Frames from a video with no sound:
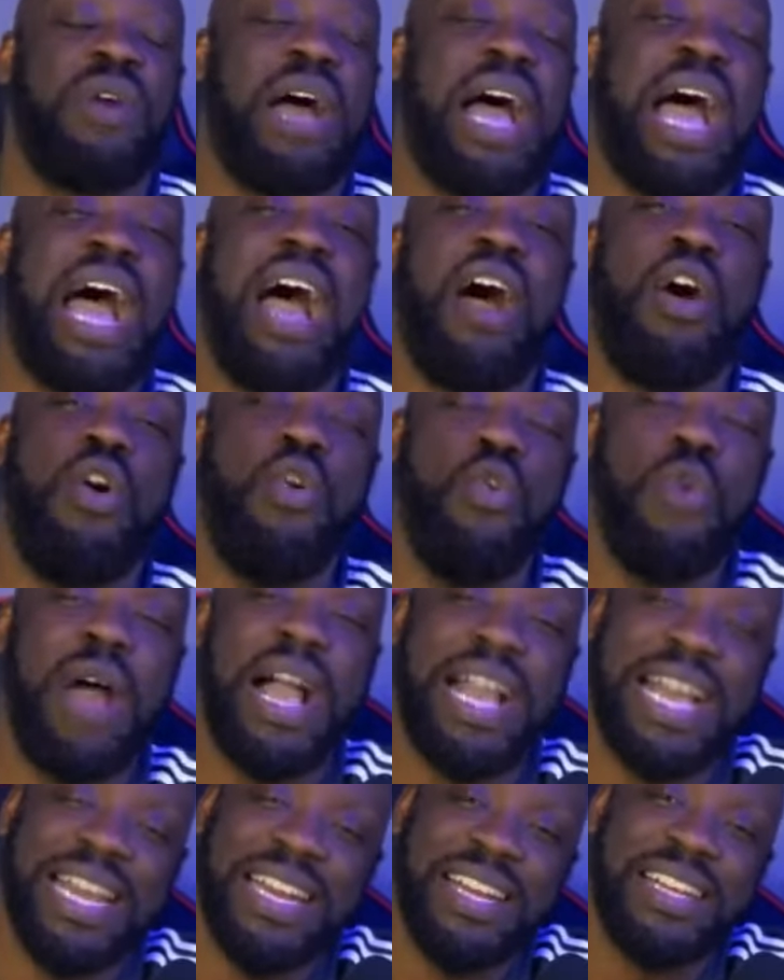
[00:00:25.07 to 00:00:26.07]
Time. How? Who
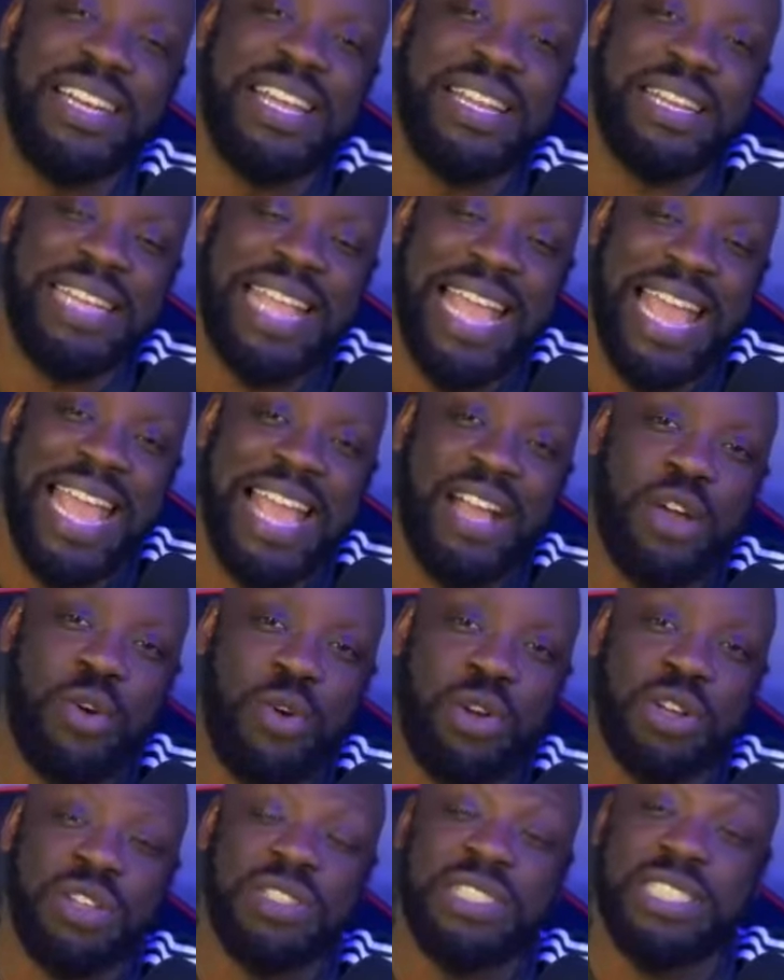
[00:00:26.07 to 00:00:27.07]
I got on the gag
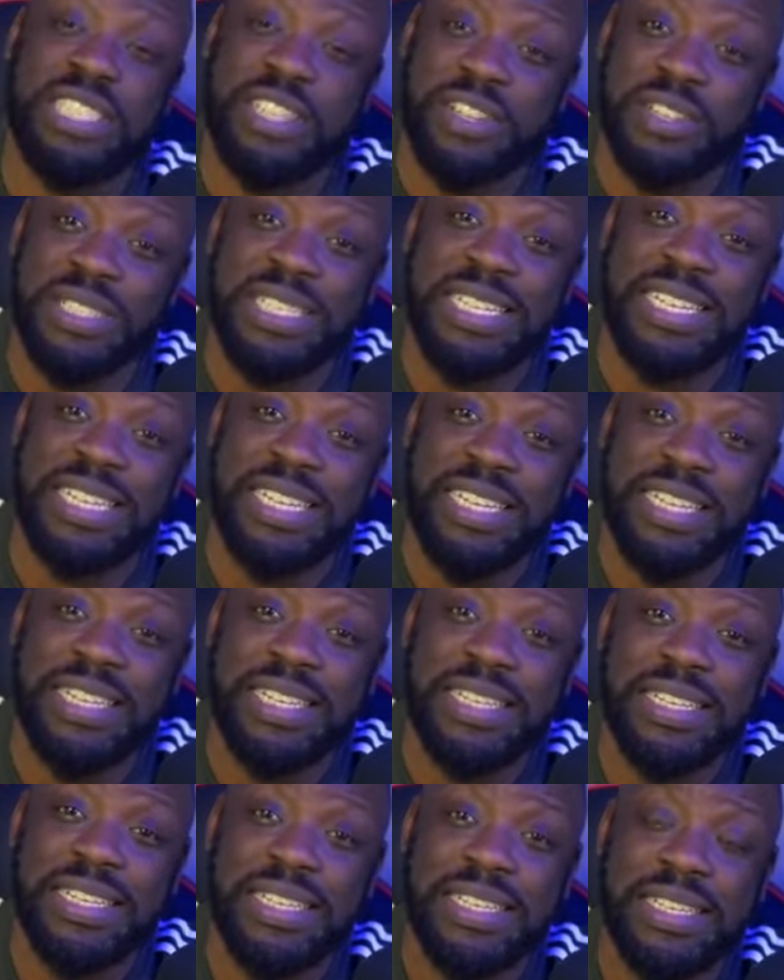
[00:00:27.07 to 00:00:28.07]
order? Seriously?
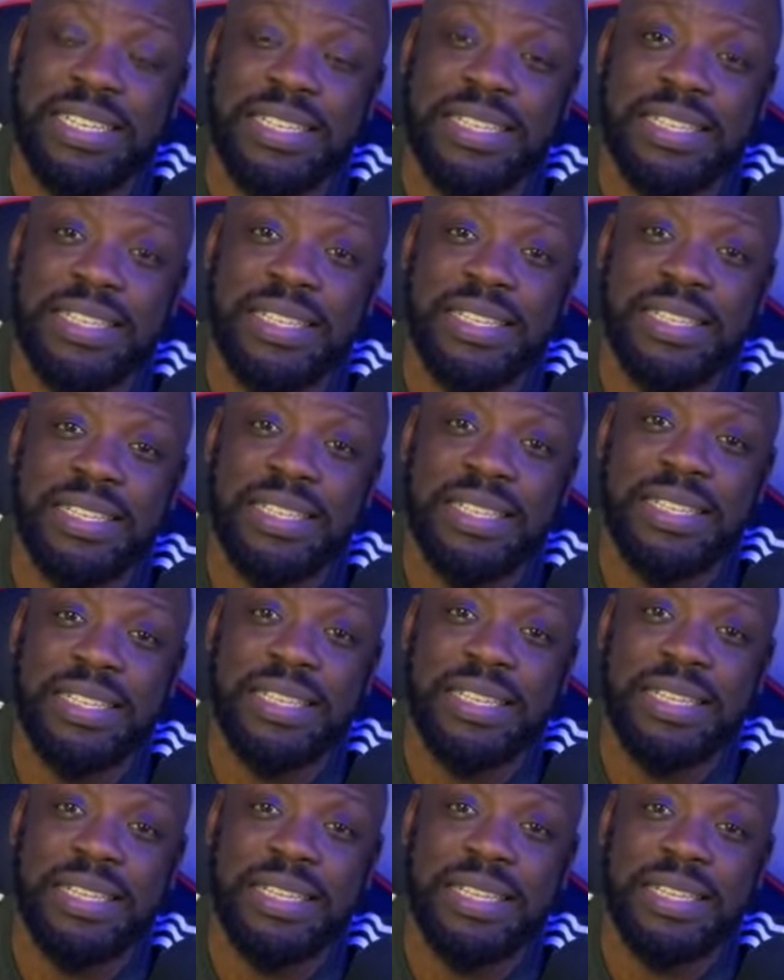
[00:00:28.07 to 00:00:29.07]
The woman you had the
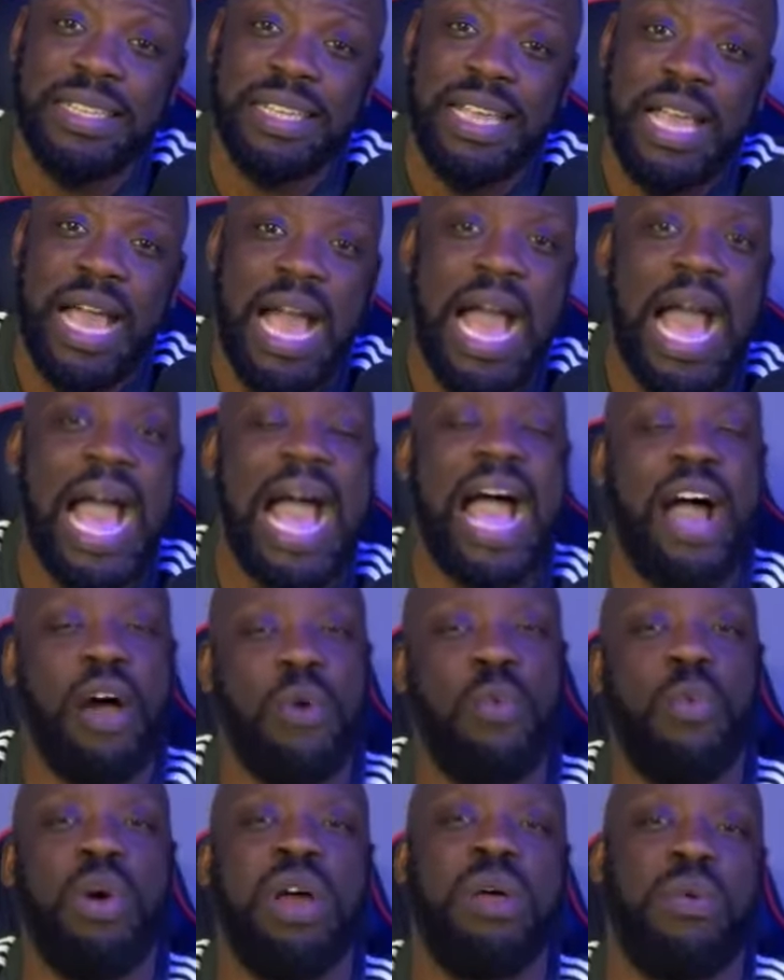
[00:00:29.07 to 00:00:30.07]
baby with. How
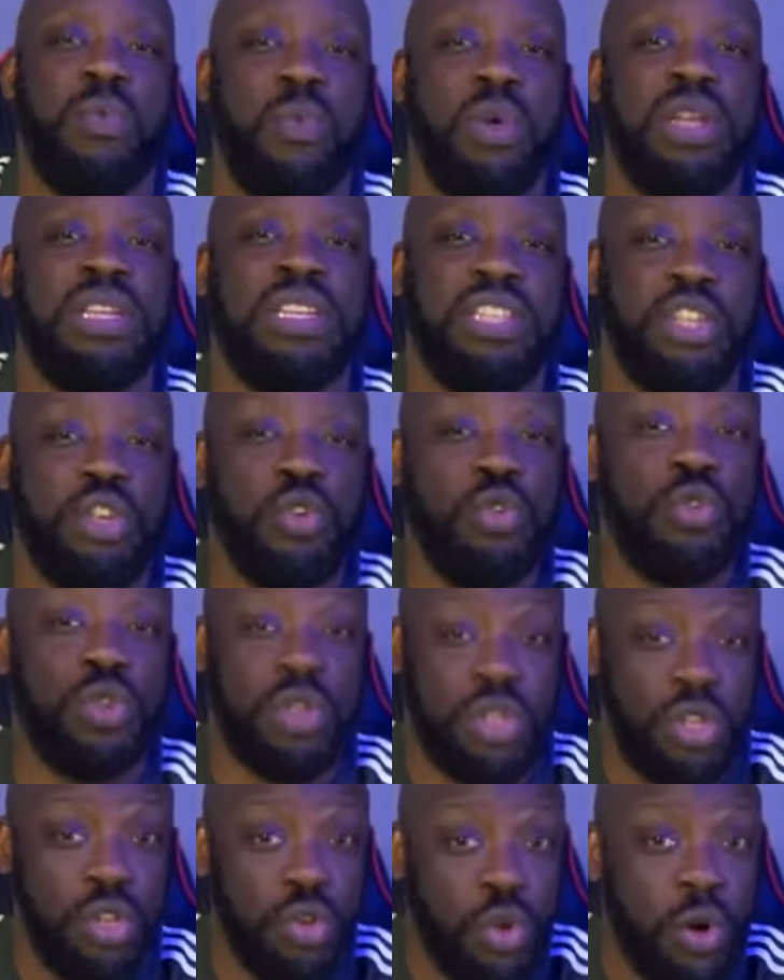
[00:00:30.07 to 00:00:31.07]
what you
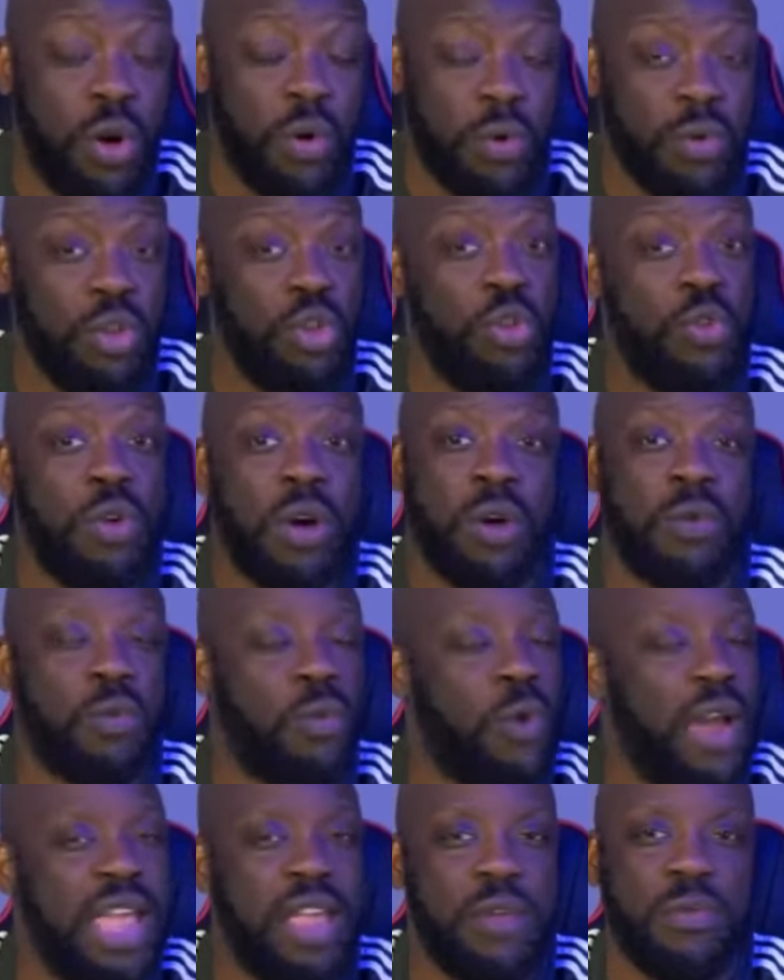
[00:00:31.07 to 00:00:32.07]
you're you are a
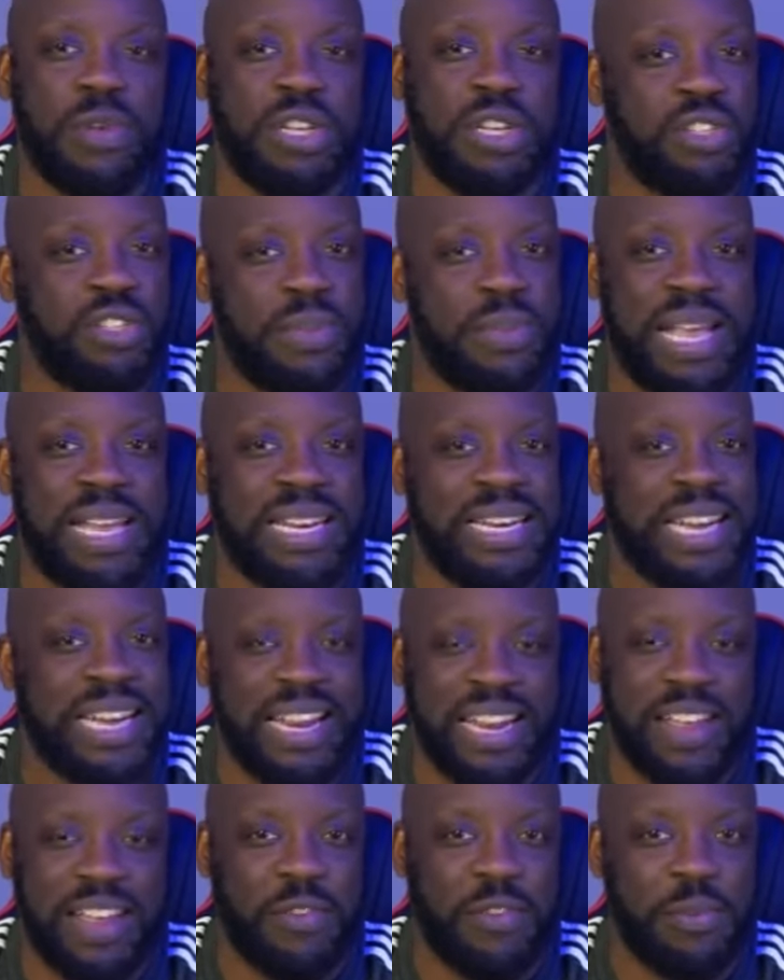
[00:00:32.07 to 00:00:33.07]
way richer man than
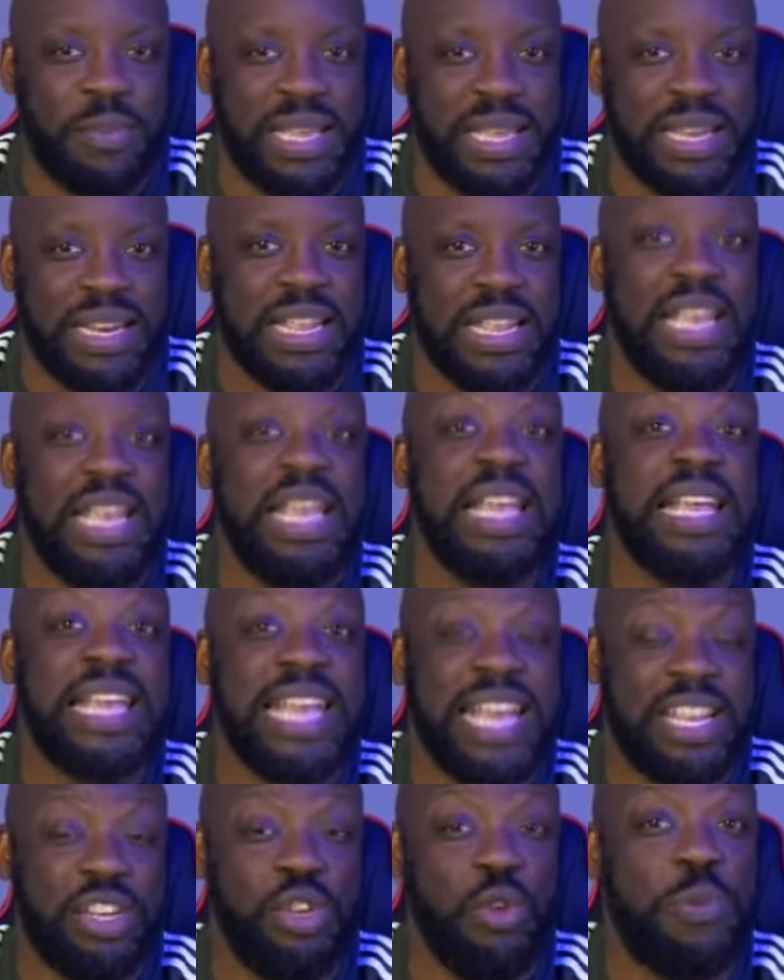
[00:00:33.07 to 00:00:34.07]
I've ever been.
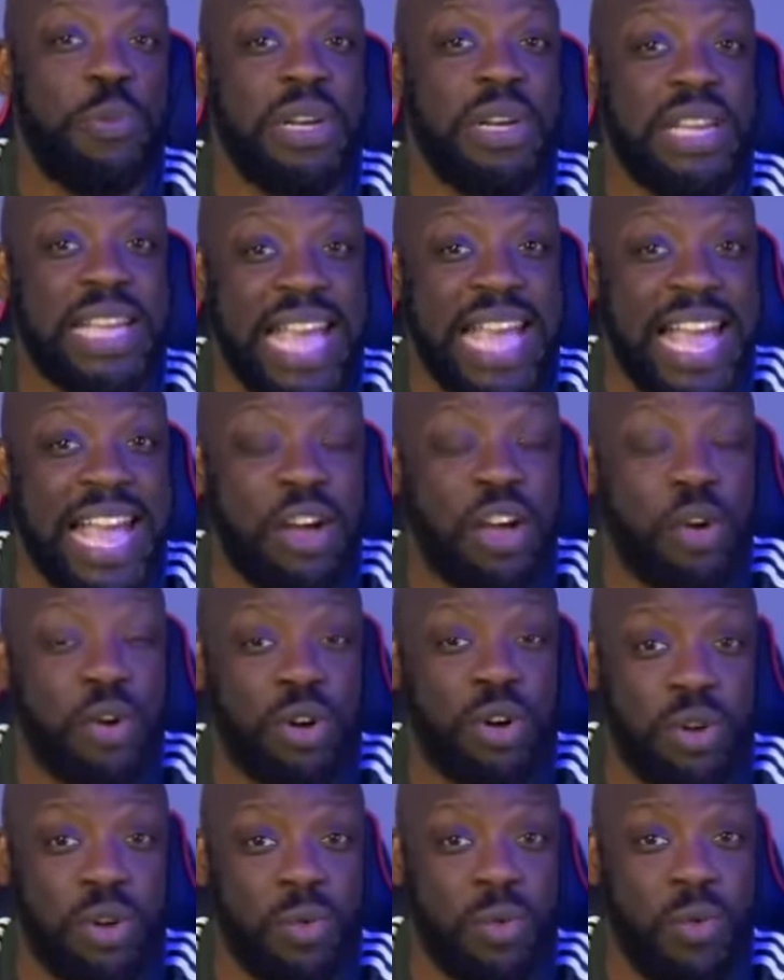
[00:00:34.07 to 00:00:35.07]
Can you put a gag
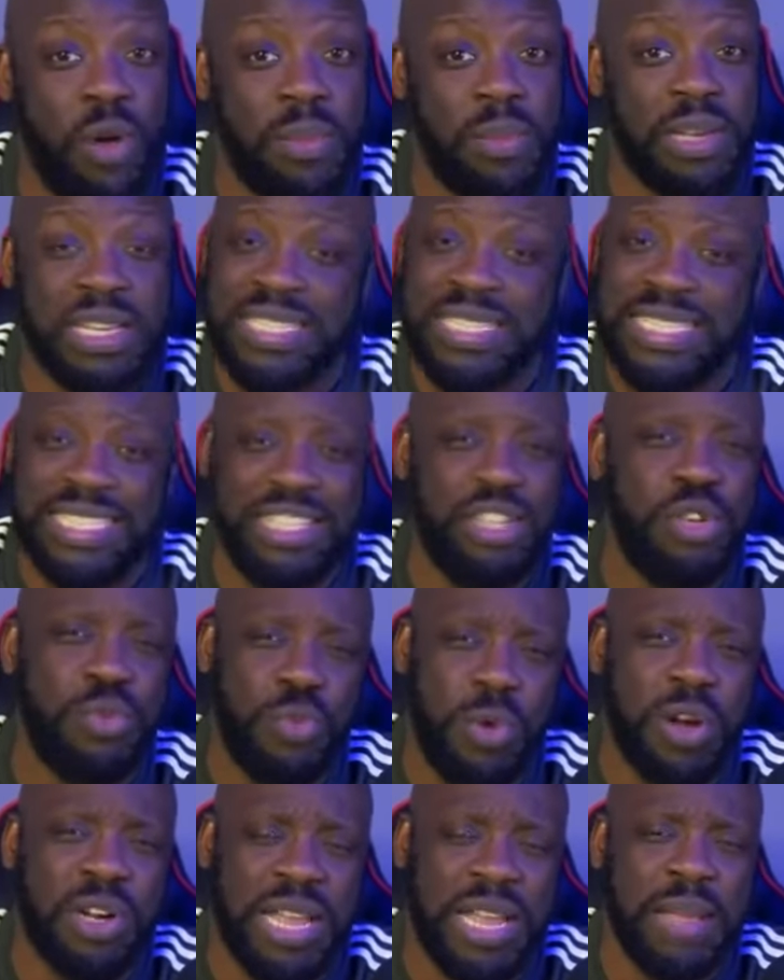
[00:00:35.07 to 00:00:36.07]
order on a woman because you
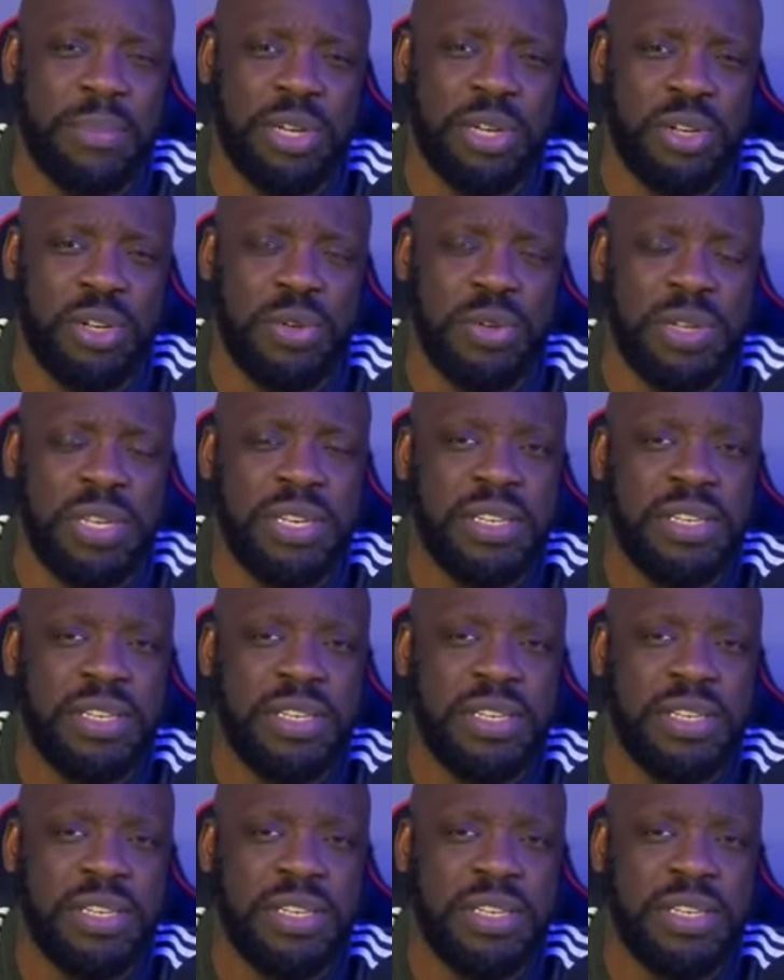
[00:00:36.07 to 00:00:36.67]
weren't able to do it?